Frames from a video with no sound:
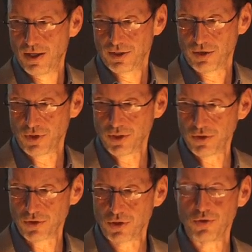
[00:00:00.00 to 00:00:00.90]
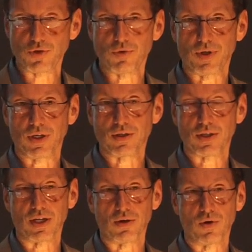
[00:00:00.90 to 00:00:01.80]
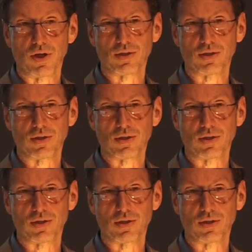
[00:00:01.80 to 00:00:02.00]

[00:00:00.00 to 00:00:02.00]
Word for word: So just on two screens now,